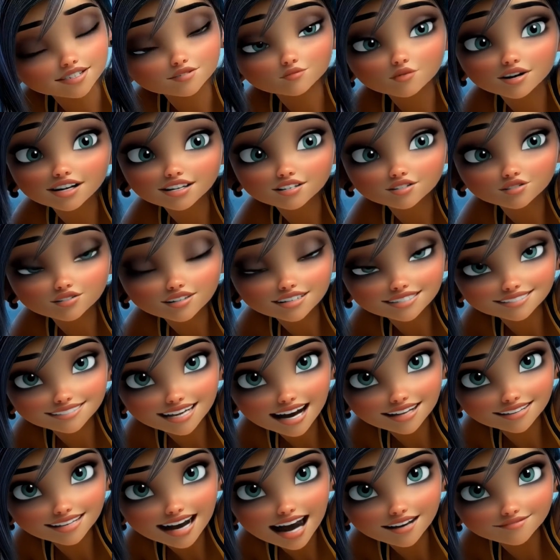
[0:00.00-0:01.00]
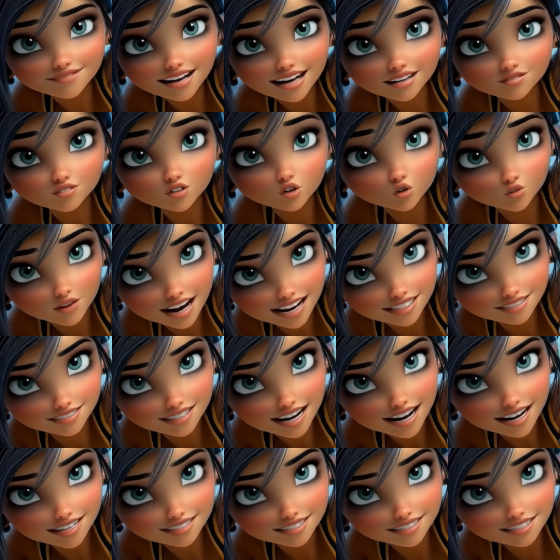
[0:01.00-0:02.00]
This one I don't exactly have any regrets
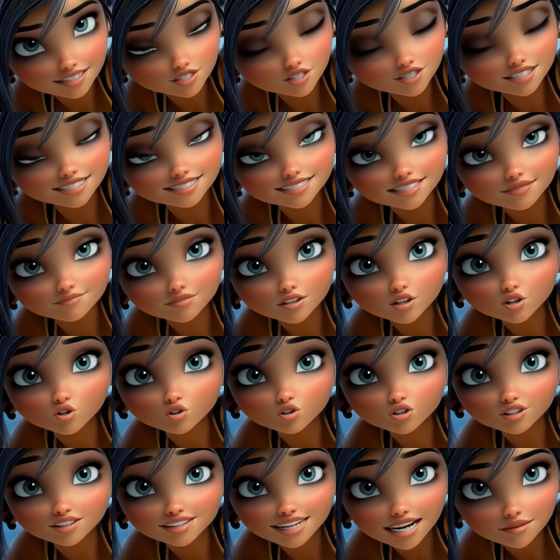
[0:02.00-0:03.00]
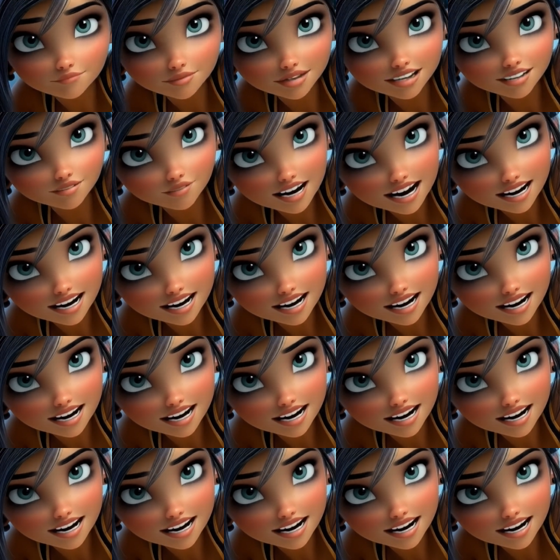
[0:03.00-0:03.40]
on, it's just something you should keep in